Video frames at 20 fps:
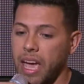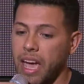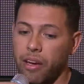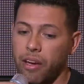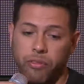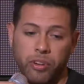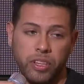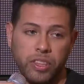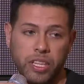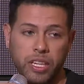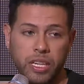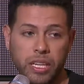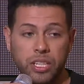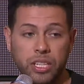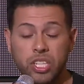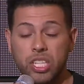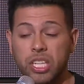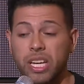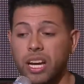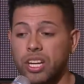everything. And
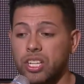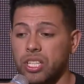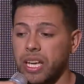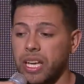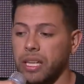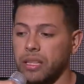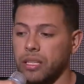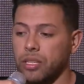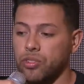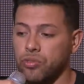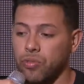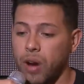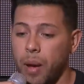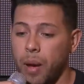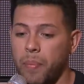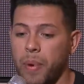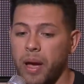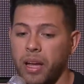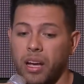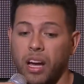she actually had to
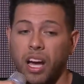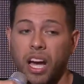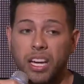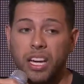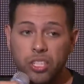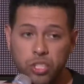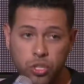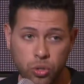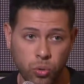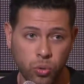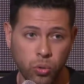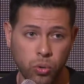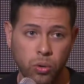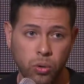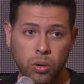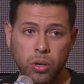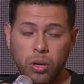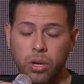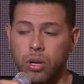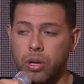drop out of high school